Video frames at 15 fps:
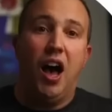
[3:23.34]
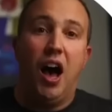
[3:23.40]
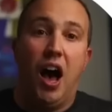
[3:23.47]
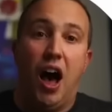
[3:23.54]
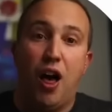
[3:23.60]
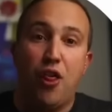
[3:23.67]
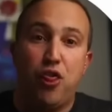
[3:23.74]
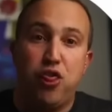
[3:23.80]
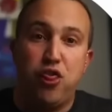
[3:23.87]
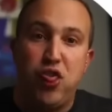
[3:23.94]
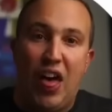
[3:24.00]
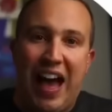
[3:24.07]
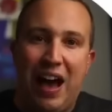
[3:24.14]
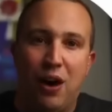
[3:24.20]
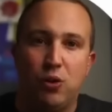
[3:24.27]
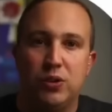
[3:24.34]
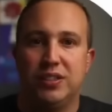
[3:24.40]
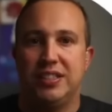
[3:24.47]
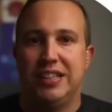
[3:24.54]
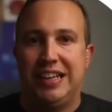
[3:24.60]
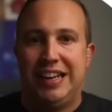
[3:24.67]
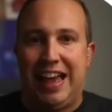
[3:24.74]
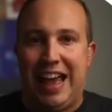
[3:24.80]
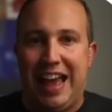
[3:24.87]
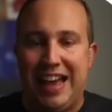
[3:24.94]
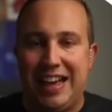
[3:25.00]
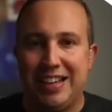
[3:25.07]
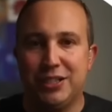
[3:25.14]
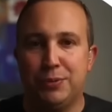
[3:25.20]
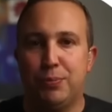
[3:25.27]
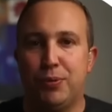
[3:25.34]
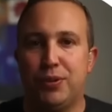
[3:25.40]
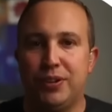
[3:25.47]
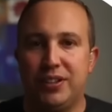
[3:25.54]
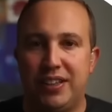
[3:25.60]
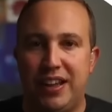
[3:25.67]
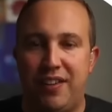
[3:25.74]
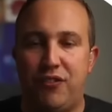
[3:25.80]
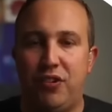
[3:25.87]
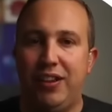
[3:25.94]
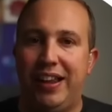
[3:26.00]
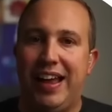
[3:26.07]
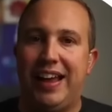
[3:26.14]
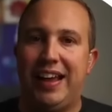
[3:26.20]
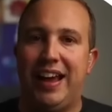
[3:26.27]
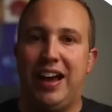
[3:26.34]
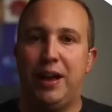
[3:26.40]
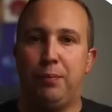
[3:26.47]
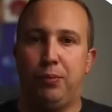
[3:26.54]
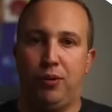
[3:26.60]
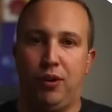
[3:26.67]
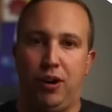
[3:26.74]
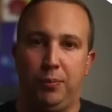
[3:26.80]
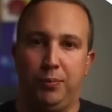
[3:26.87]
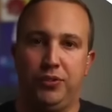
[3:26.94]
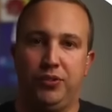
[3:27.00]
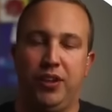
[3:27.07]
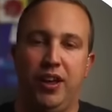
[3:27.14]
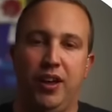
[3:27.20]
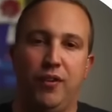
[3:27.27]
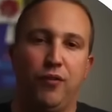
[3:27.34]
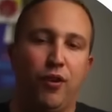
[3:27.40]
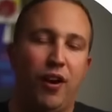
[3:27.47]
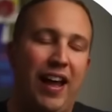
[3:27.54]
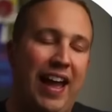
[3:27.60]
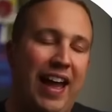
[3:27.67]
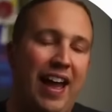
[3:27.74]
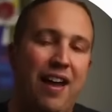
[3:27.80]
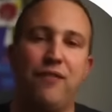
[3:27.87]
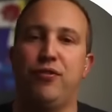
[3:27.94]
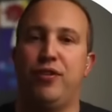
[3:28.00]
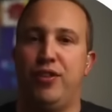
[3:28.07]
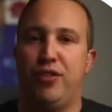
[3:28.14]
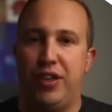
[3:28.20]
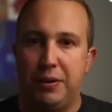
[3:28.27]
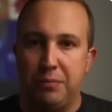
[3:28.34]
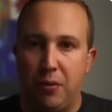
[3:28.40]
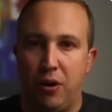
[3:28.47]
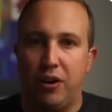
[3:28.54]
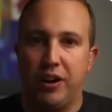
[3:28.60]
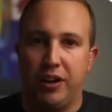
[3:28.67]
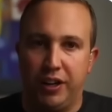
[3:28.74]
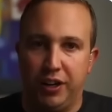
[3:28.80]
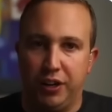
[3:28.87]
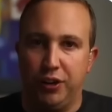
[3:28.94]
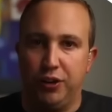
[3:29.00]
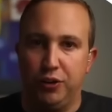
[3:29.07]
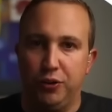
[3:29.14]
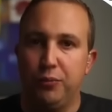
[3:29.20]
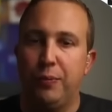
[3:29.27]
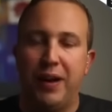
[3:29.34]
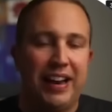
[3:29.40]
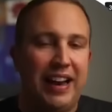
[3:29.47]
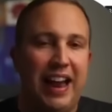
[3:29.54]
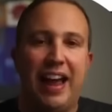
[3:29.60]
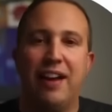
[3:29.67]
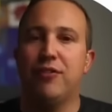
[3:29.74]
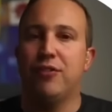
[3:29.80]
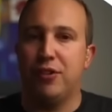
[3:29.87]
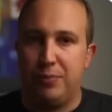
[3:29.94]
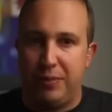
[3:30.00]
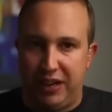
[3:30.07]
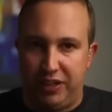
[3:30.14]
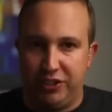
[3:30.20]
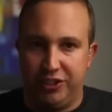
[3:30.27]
a thousand expert level AI prompts for everything marketing you might ever imagine.